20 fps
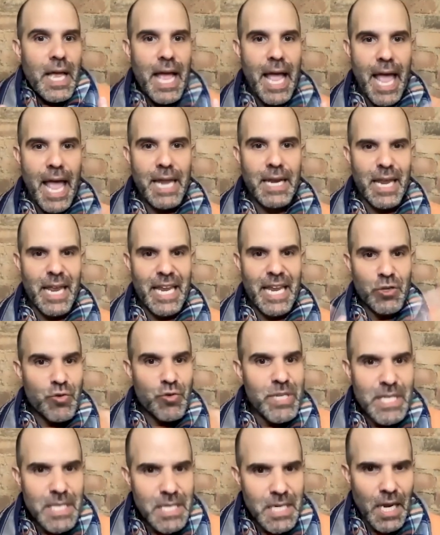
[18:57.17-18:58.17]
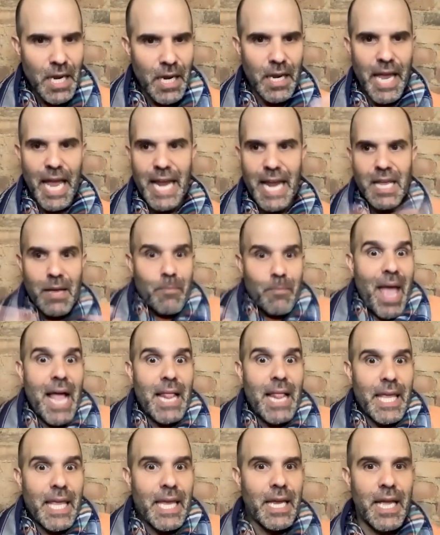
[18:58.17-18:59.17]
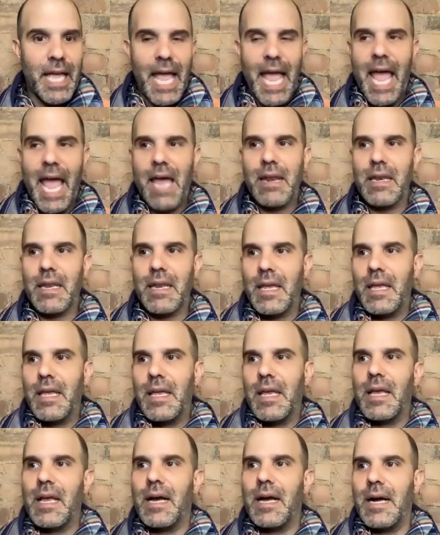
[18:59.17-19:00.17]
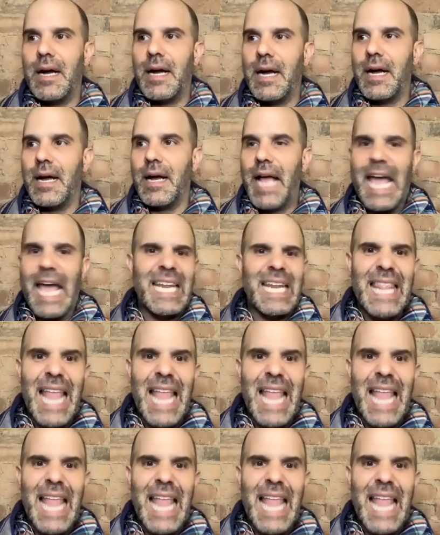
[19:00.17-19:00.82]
and interesting and compelling and uh, and